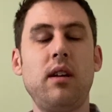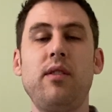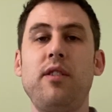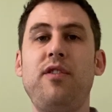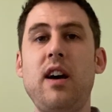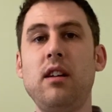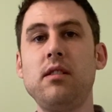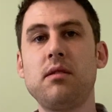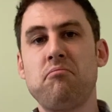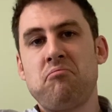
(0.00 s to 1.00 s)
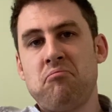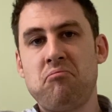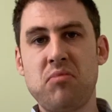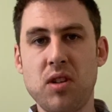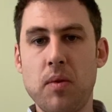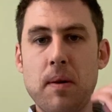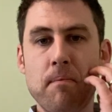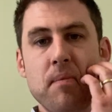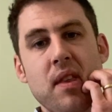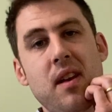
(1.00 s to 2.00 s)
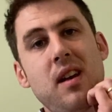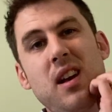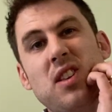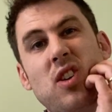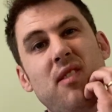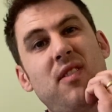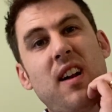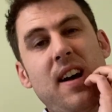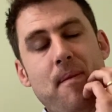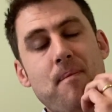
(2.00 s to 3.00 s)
If it fails, so what? good fun. Eh?